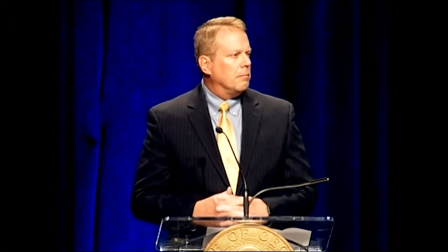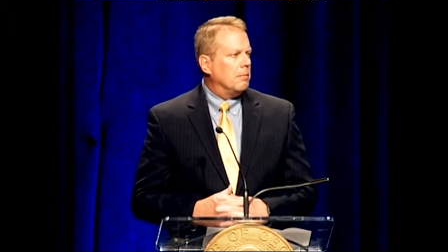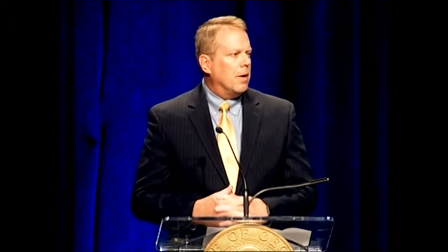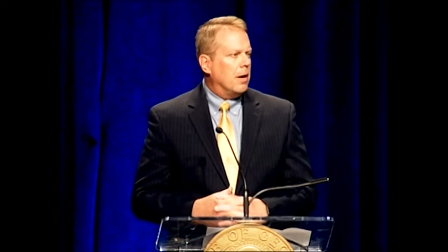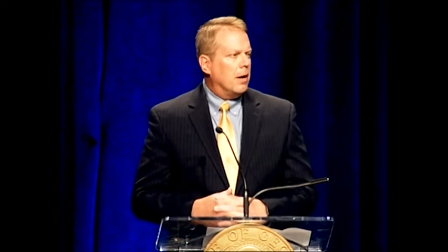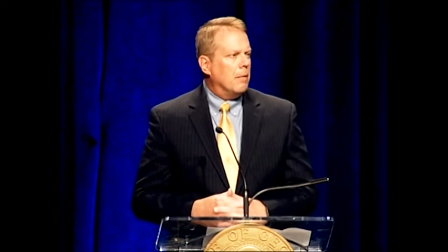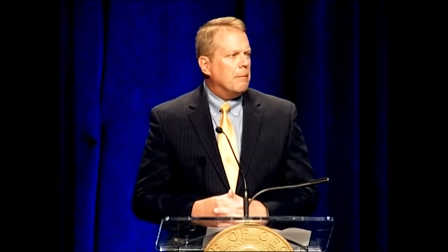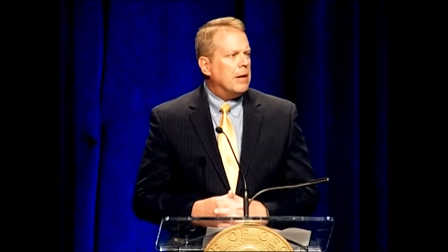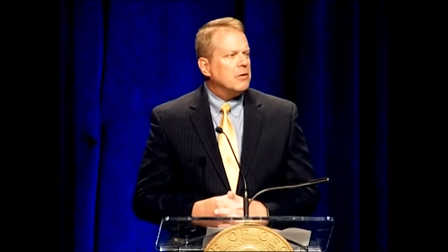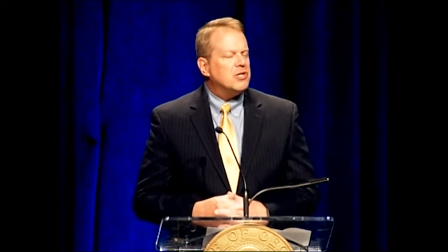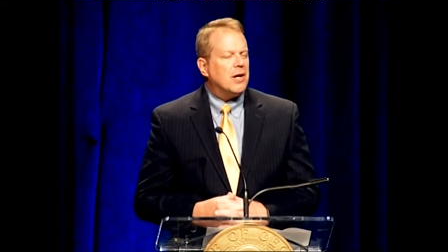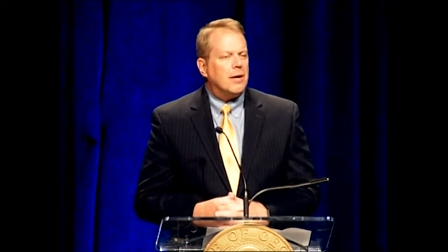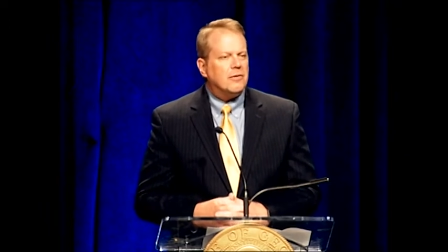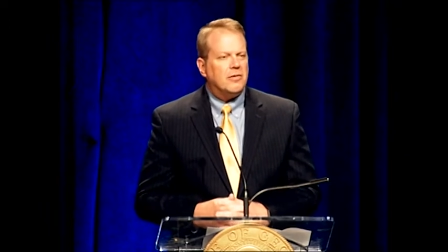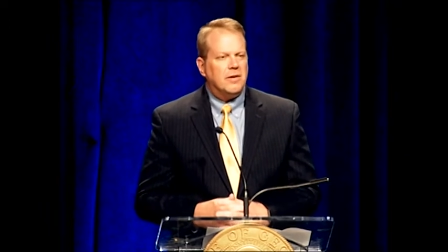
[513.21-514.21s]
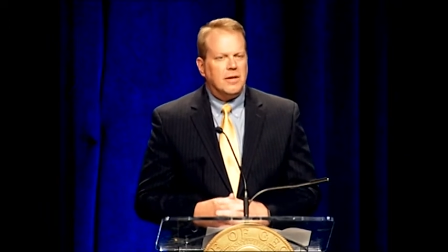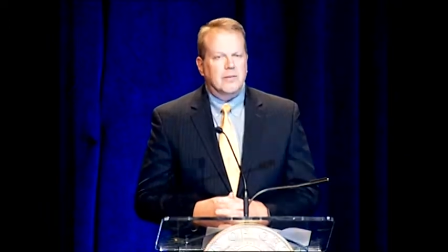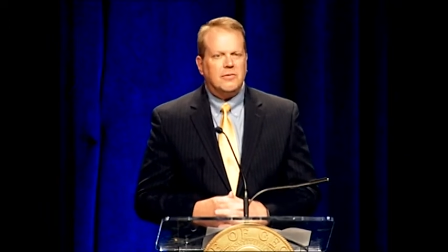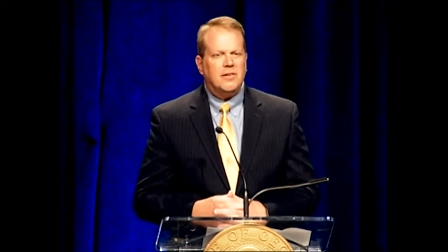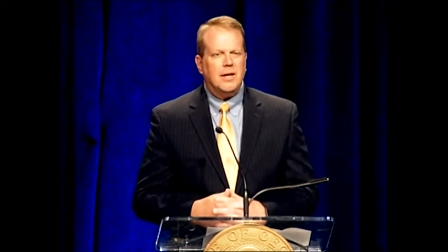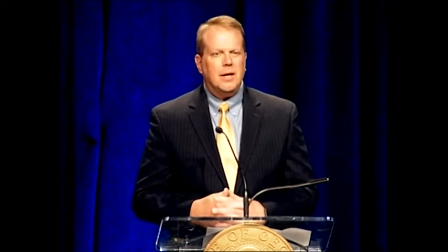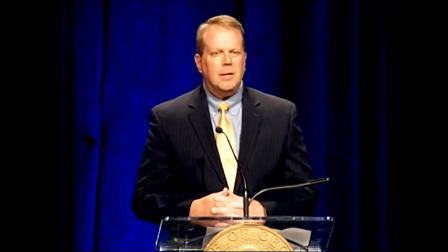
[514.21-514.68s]
Ma uh, Mayor Johnson and
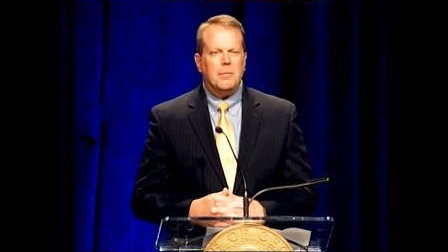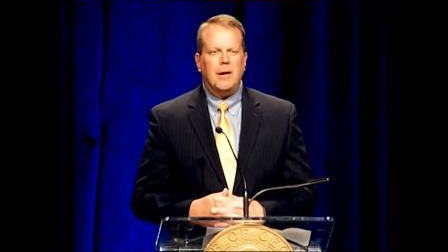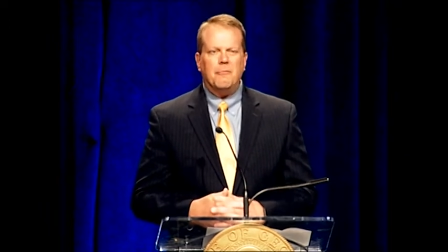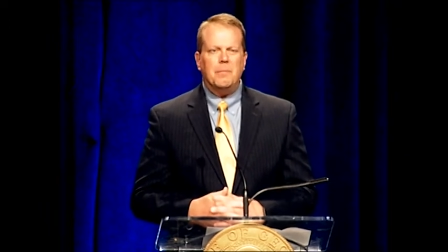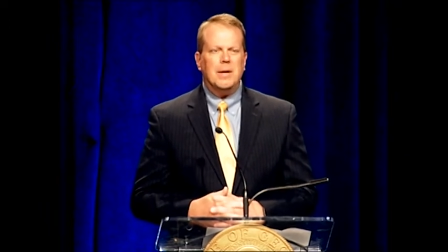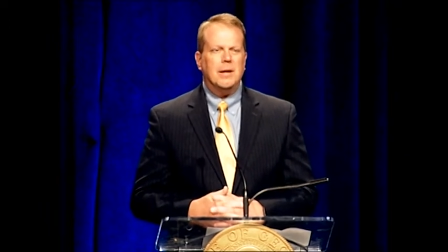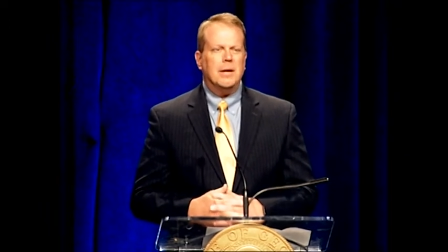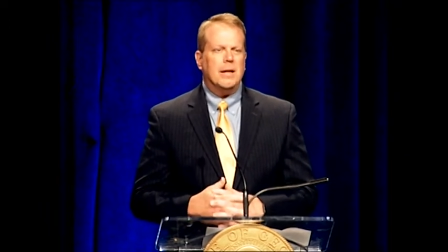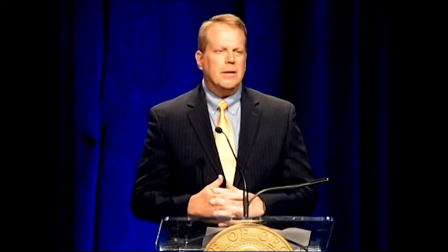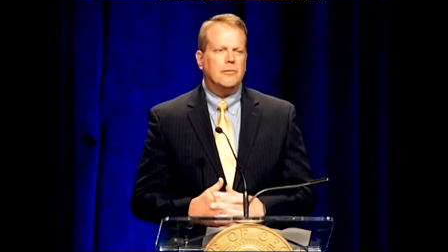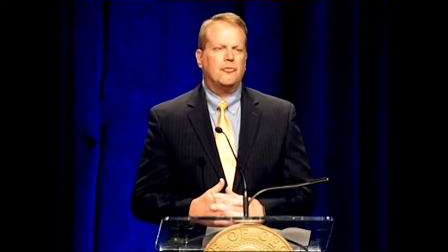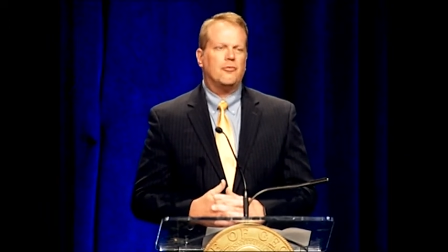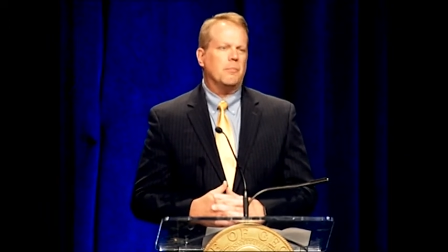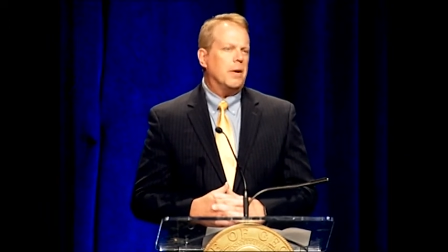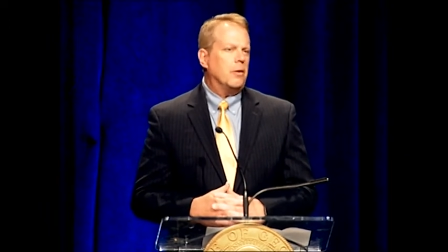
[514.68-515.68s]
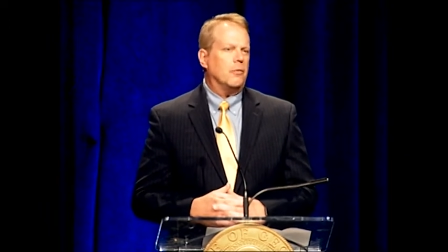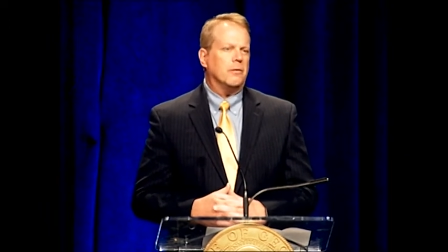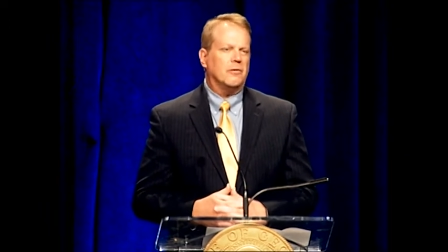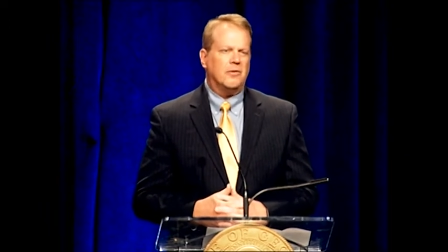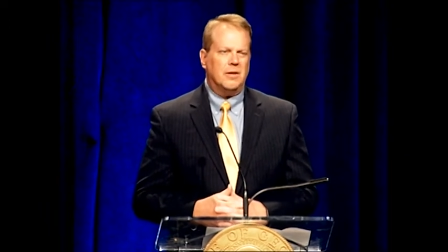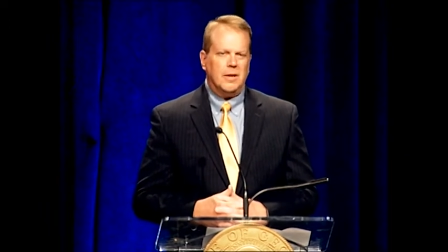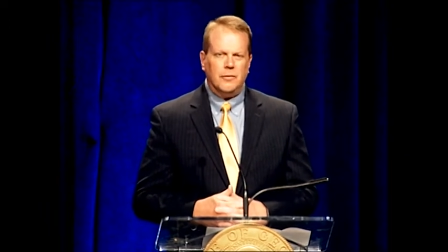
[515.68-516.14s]
his team have been instrumental in
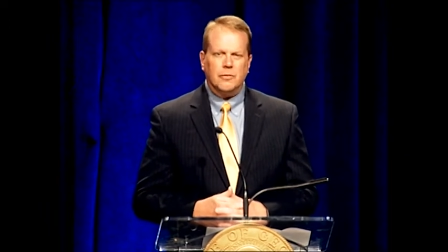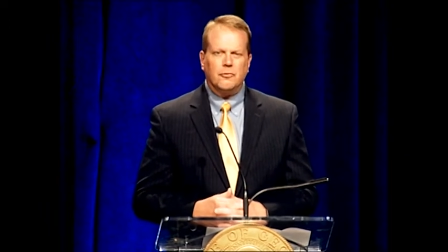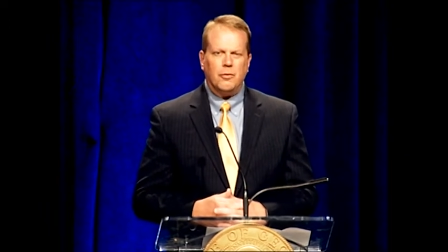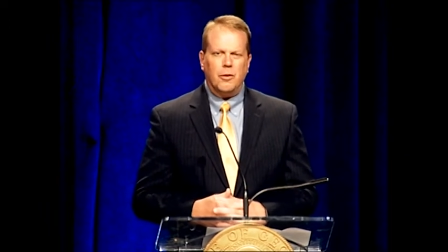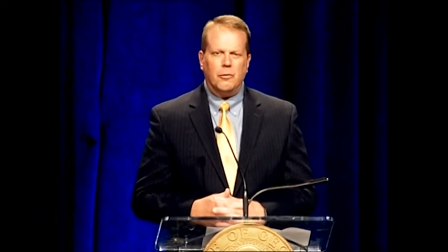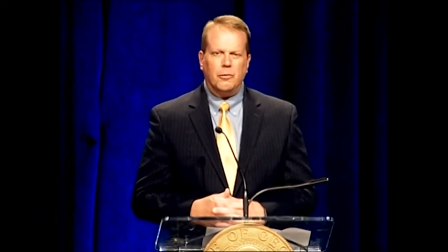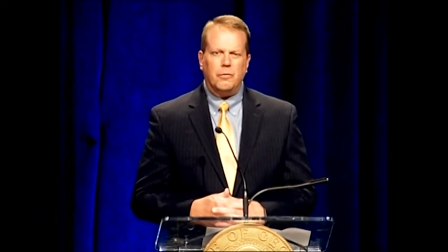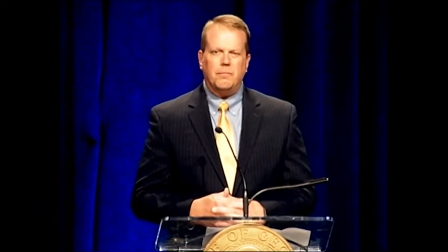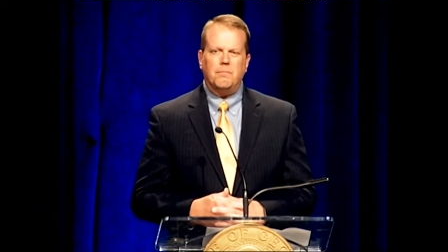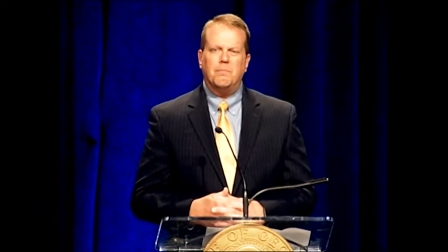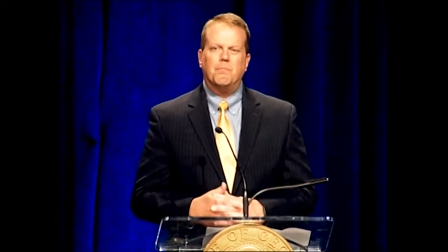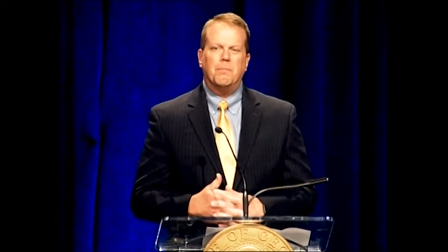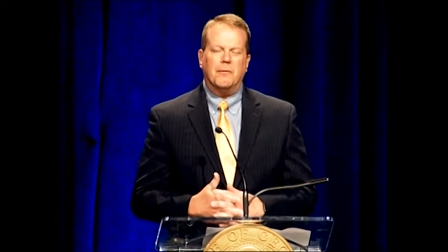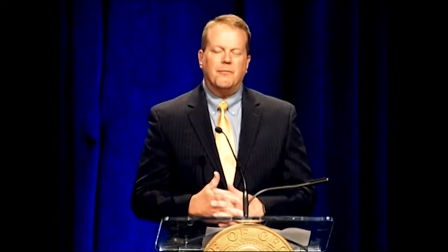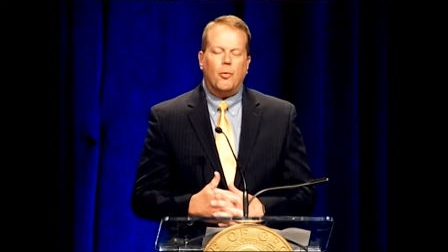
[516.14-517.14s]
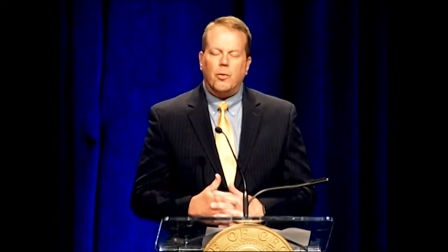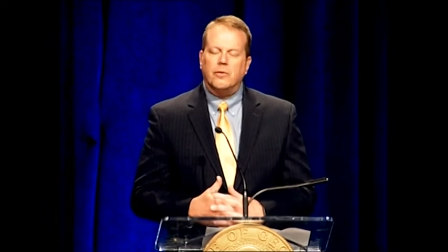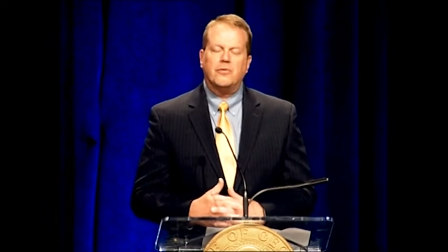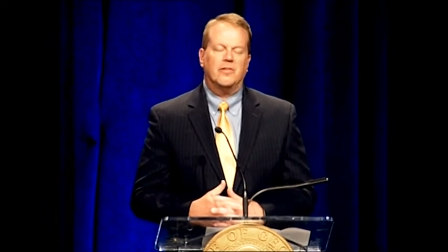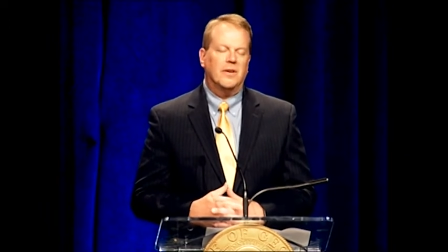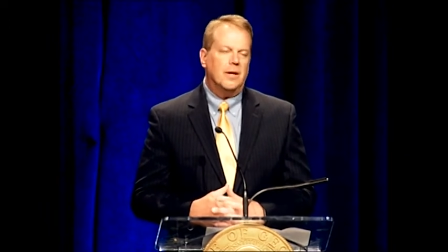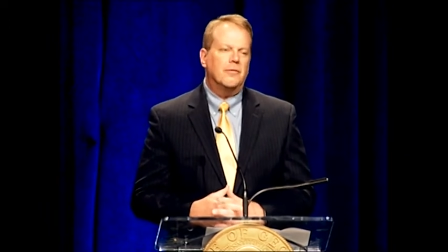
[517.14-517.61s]
Suniva's growth before
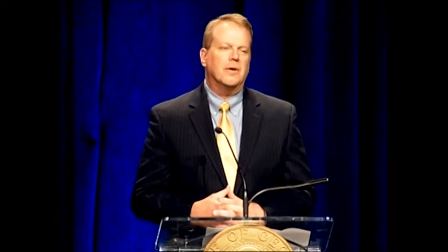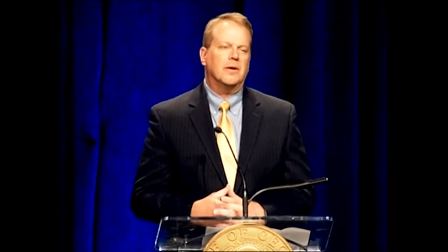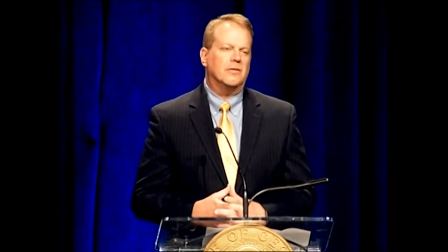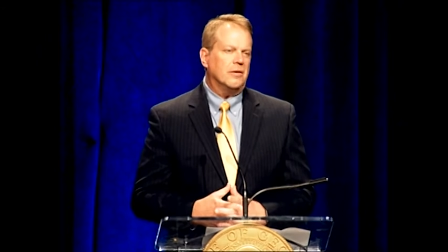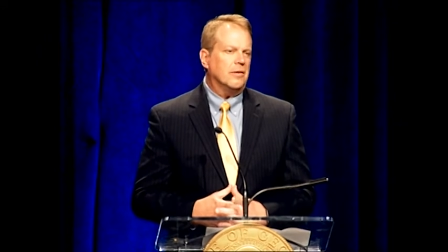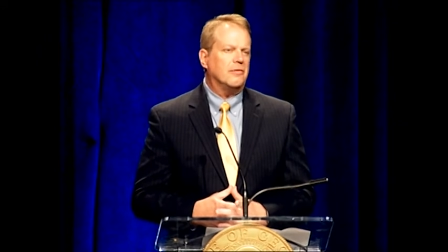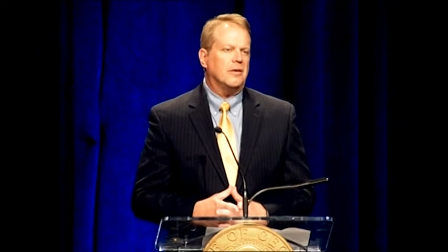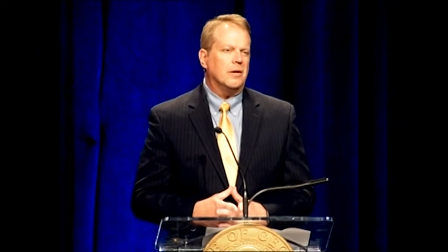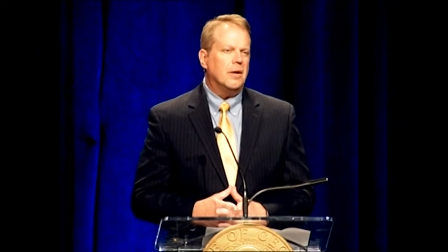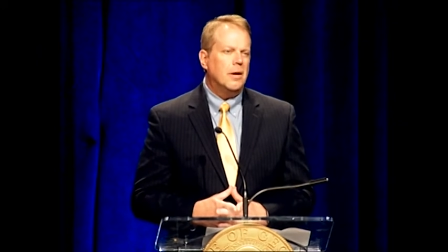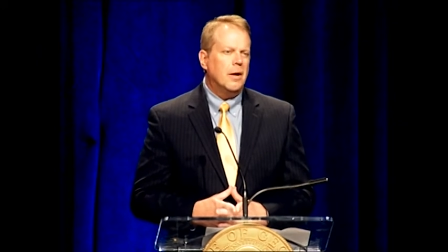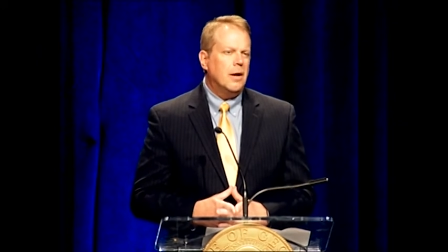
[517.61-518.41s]
Suniva existed.